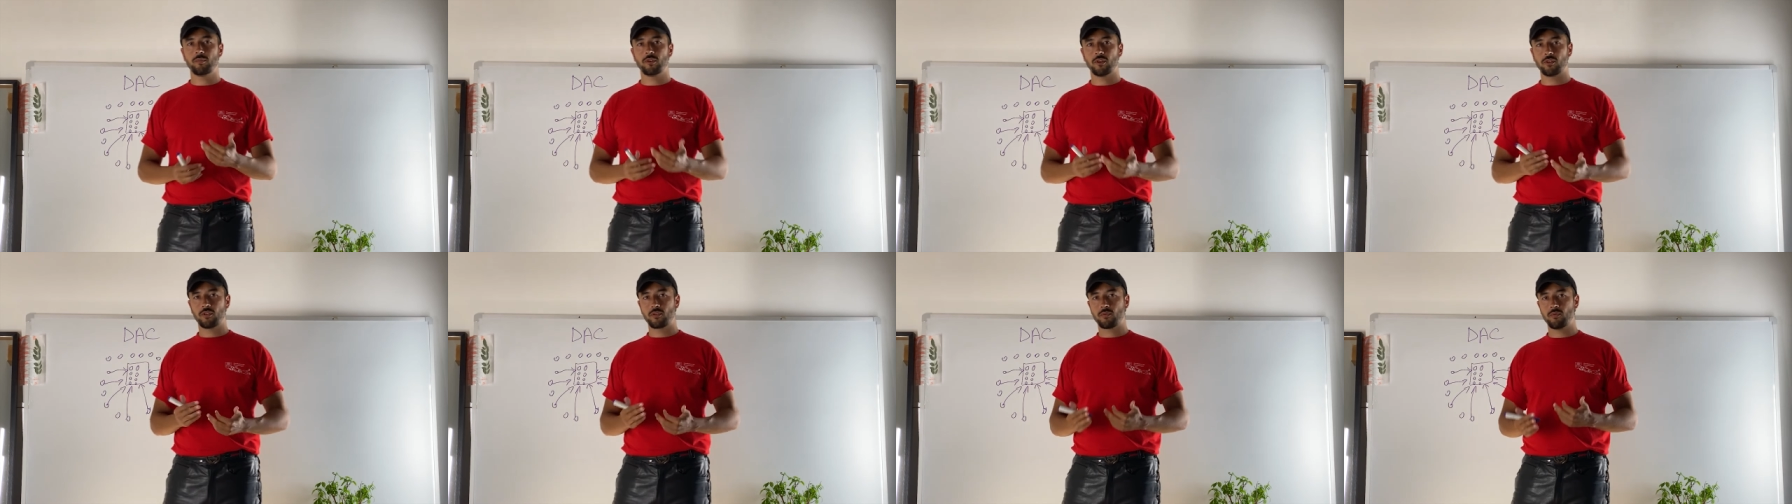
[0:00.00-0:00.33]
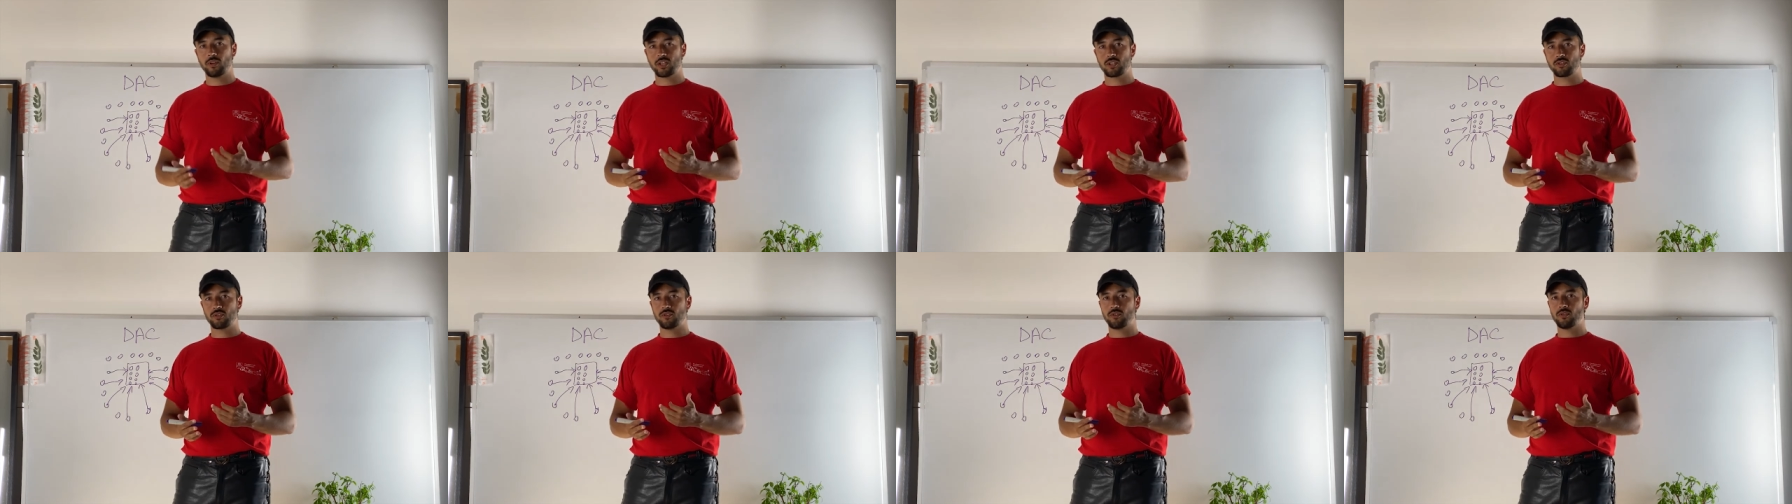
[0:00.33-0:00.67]
be a
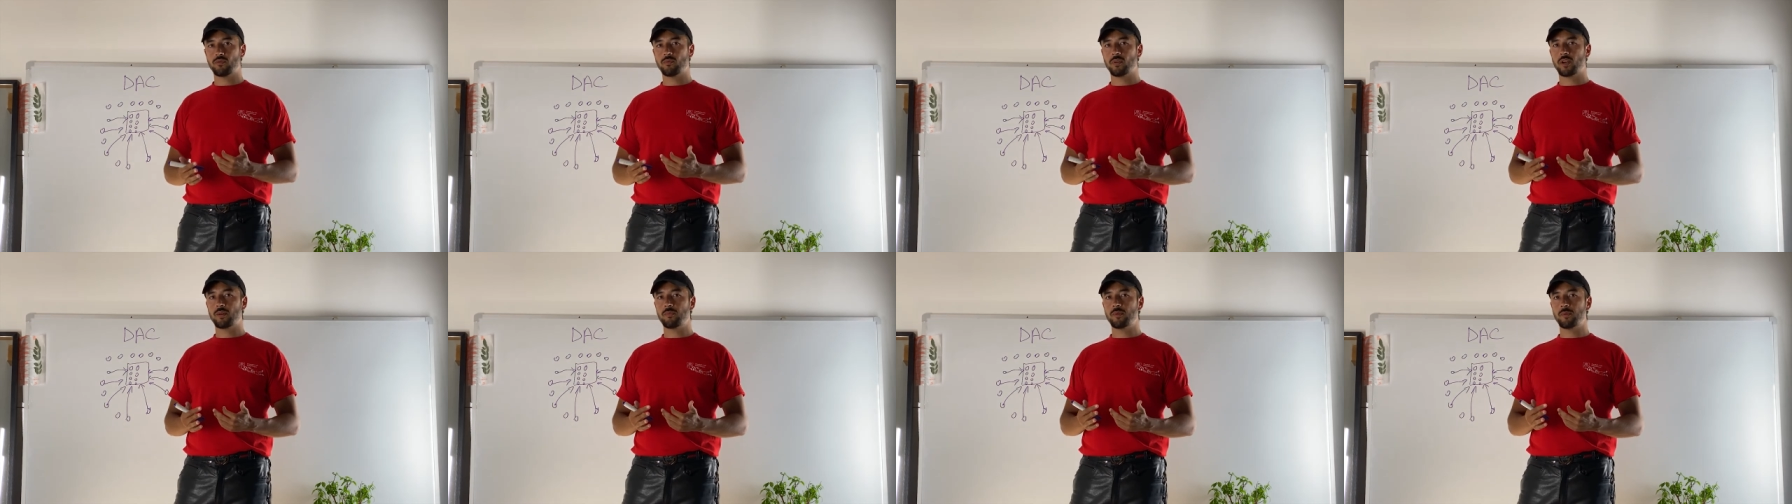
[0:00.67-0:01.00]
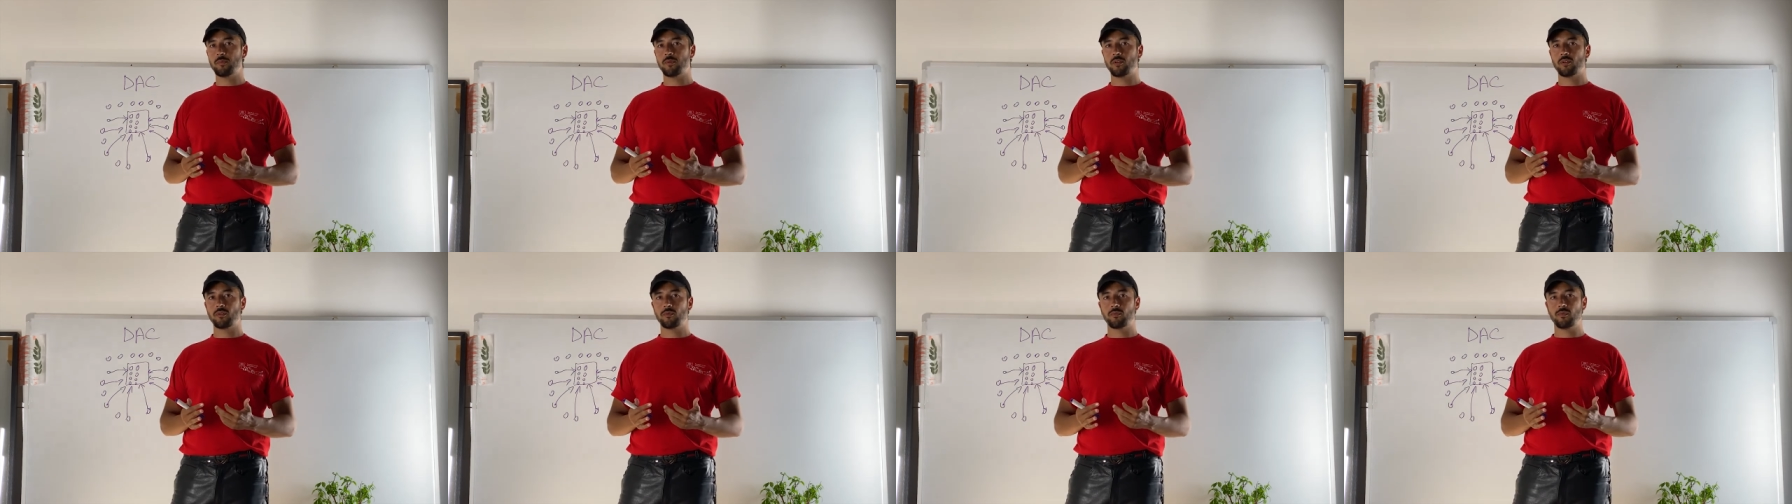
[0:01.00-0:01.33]
threshold where
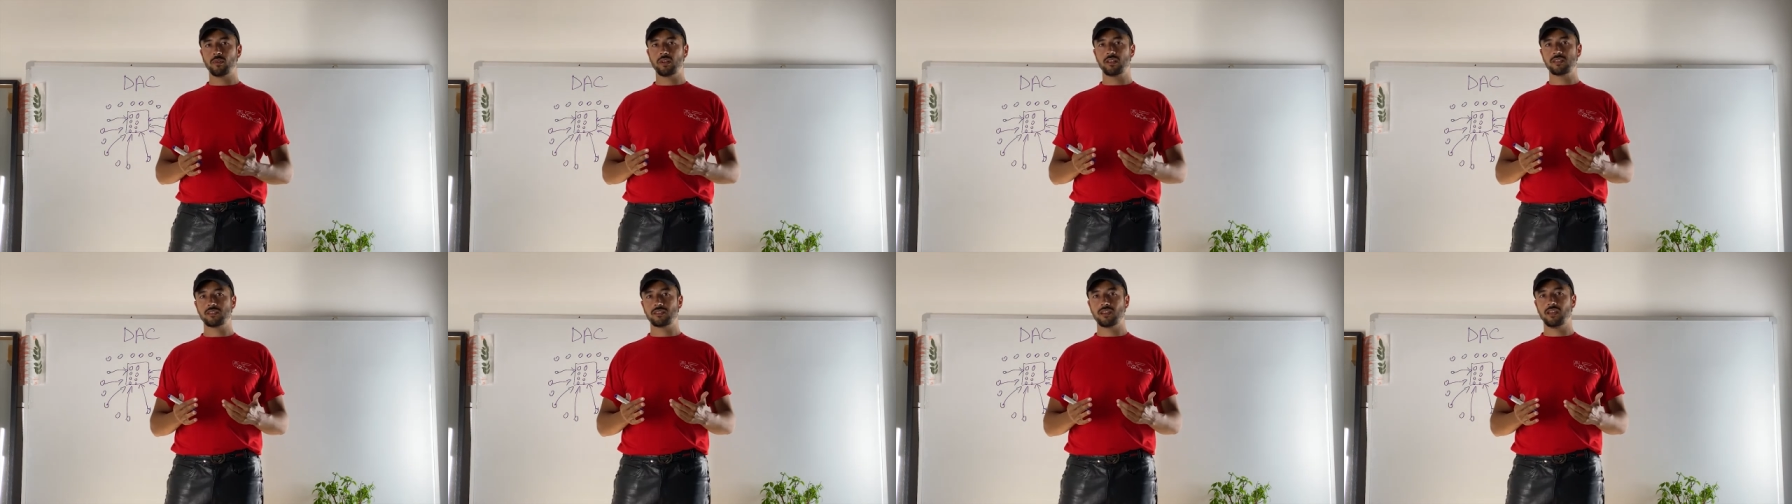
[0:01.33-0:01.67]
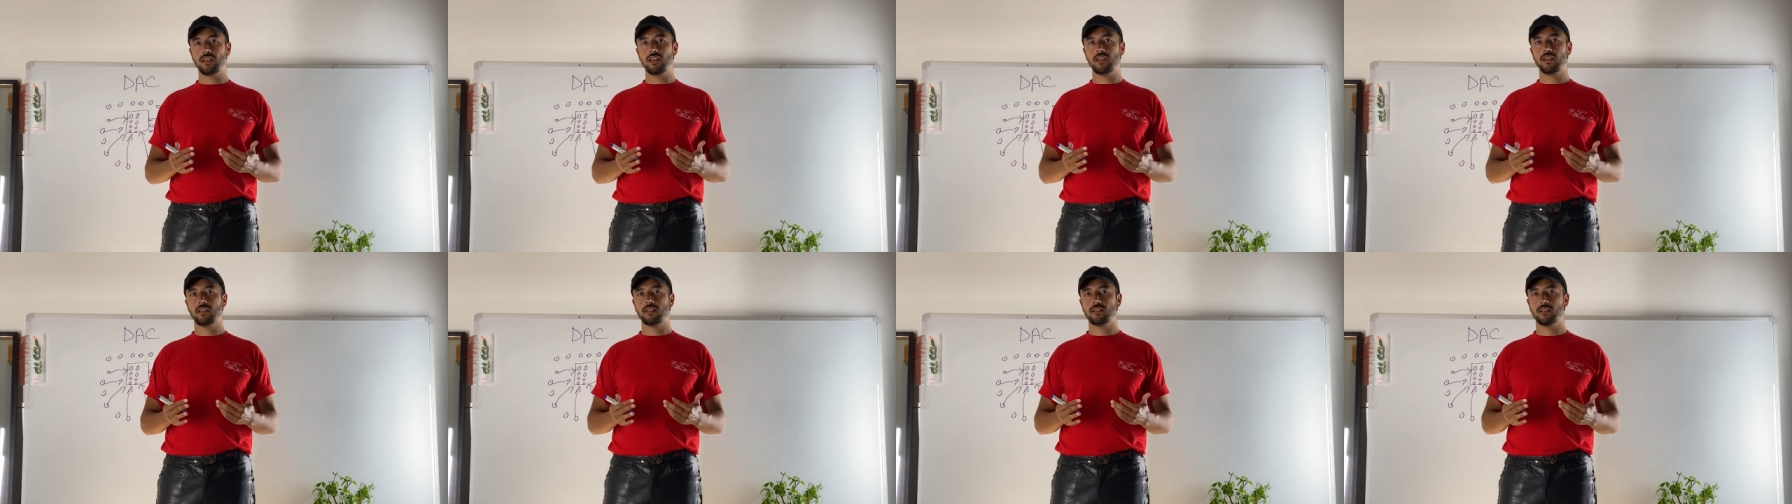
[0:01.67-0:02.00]
people will
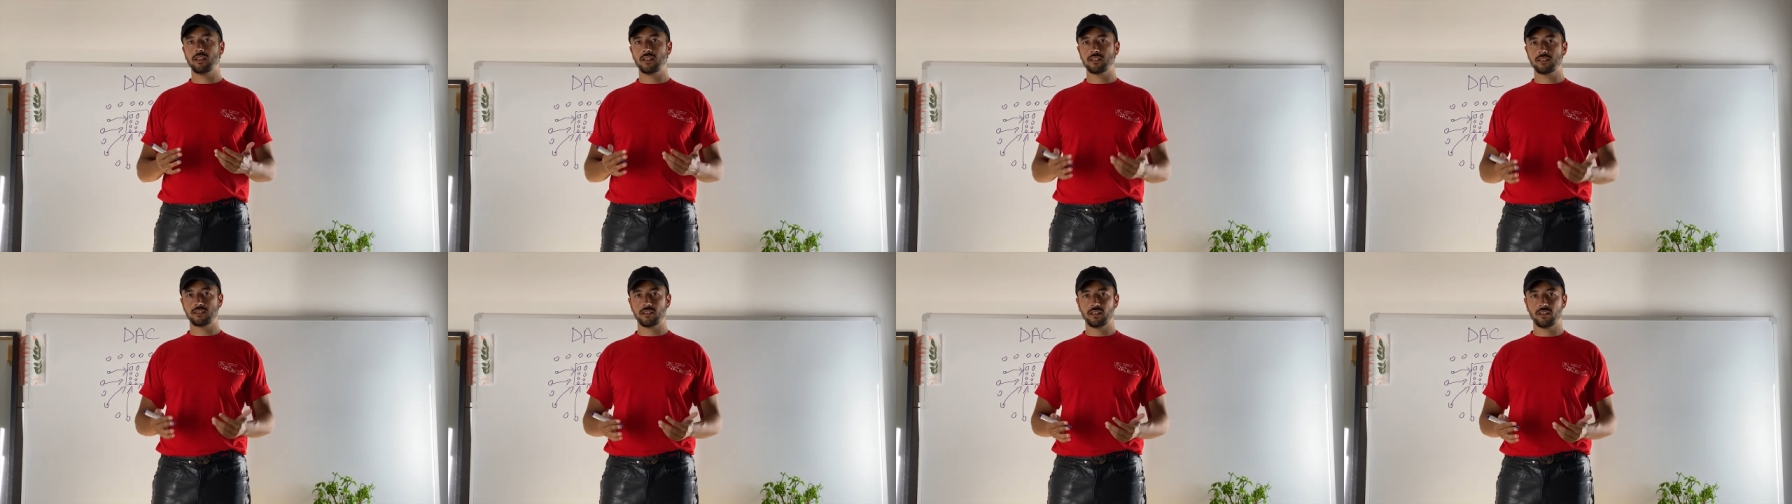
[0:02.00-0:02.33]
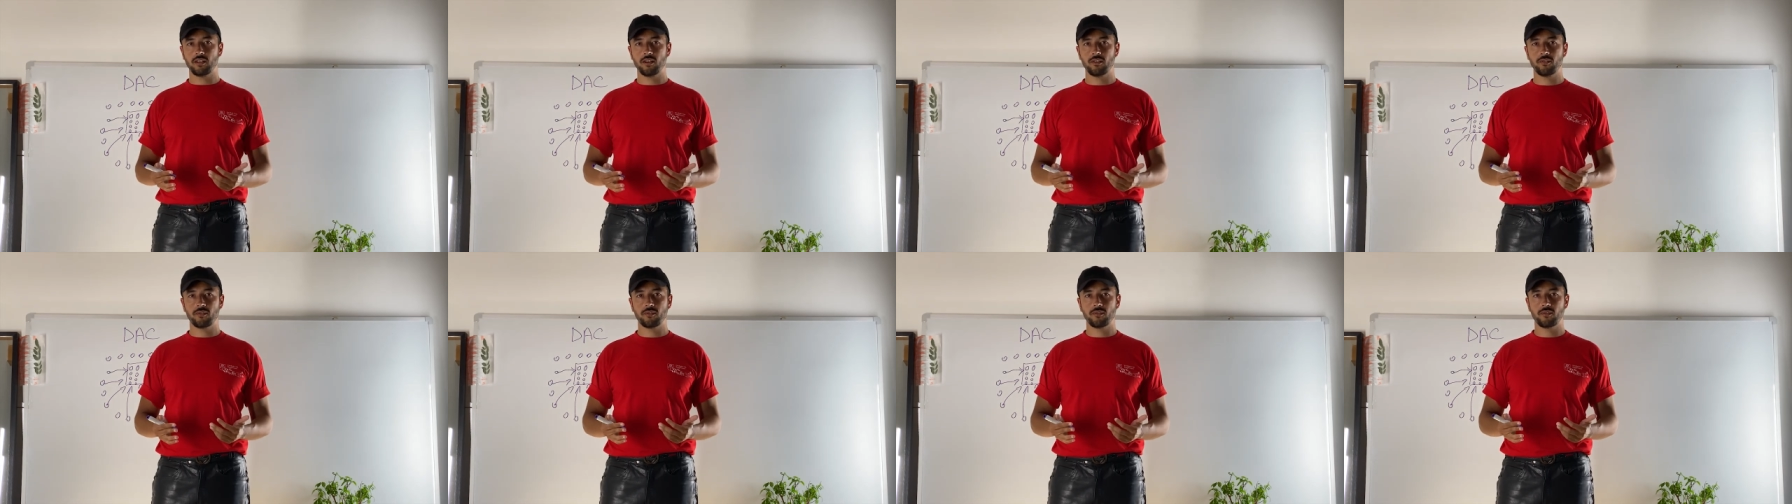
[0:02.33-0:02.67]
say that's
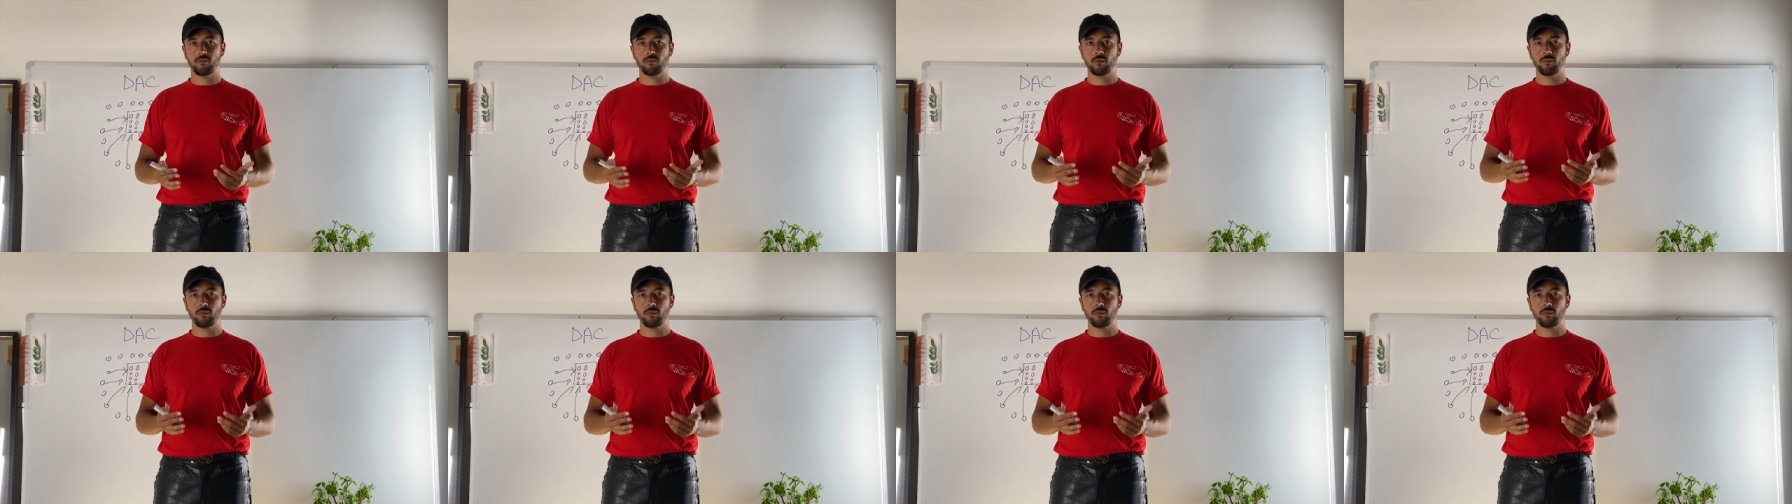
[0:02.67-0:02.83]
enough.